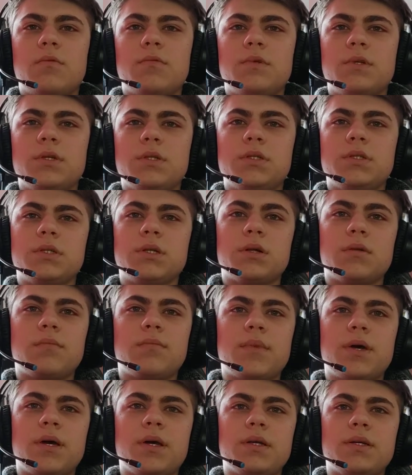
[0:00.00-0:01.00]
of digital
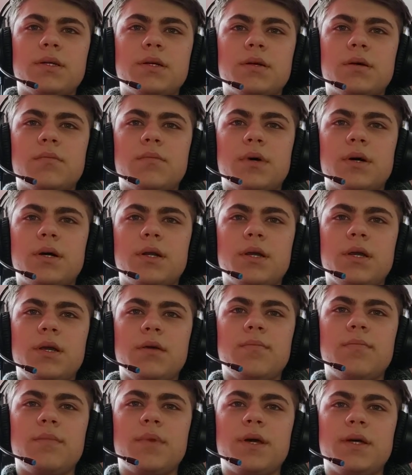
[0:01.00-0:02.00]

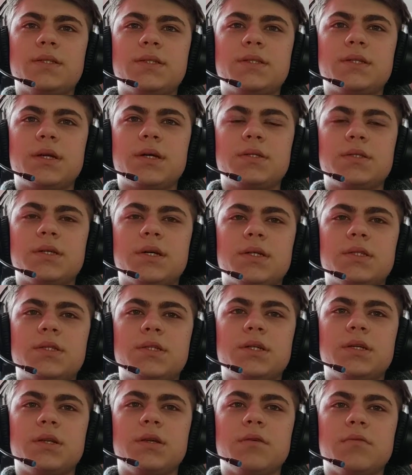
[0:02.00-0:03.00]
money makes
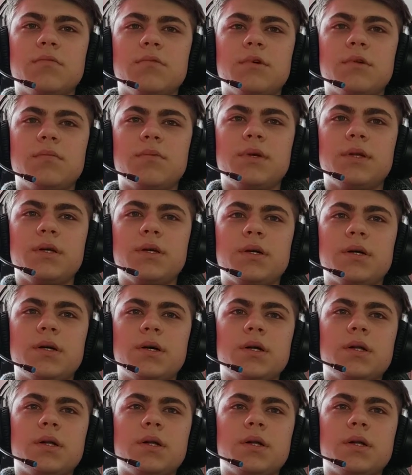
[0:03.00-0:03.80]
transactions involving